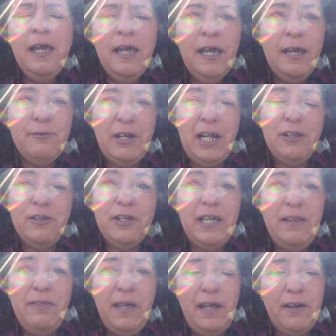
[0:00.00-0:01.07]
And when I look
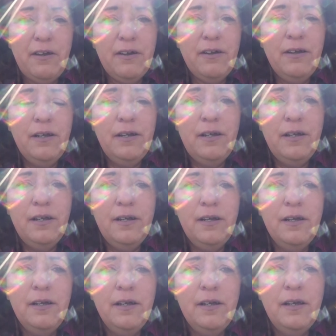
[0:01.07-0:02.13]
in there,
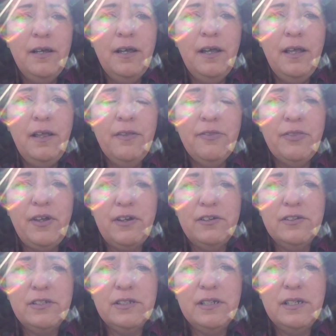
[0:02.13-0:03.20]

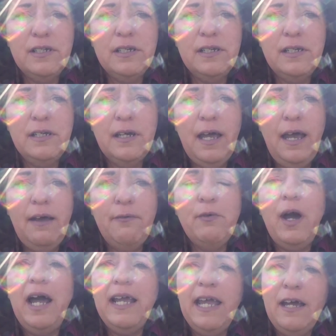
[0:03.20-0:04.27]
there's, well,
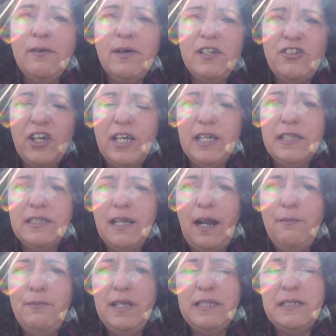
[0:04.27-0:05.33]
I count my chickens and
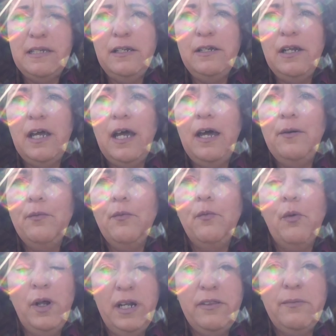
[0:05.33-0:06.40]
I'm missing uh,
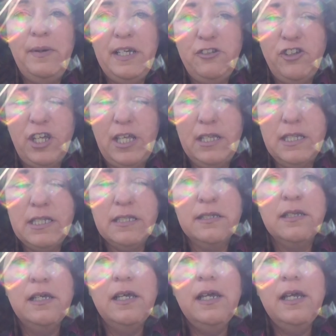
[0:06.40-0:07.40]
one of the big chickens.